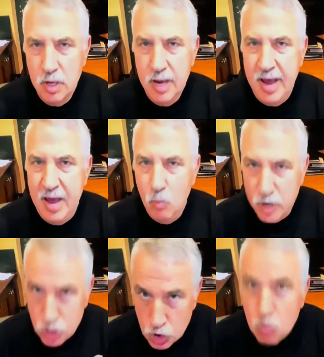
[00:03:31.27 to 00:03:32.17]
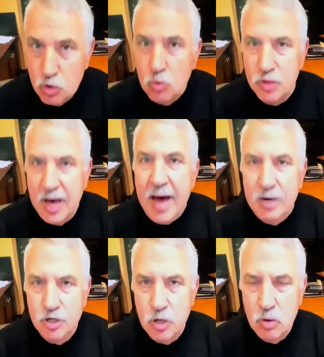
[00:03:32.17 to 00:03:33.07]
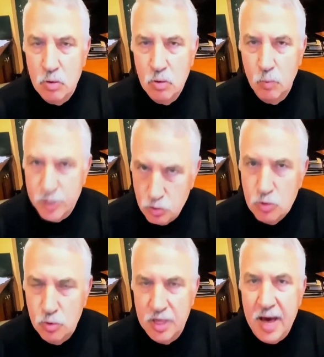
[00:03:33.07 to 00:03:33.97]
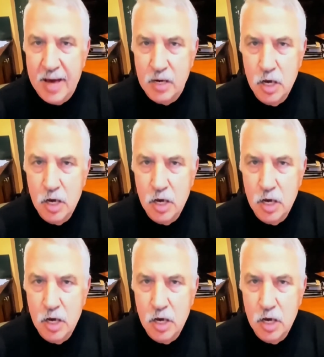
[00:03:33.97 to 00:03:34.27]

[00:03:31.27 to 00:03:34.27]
And when you do that, Joe, when you do that,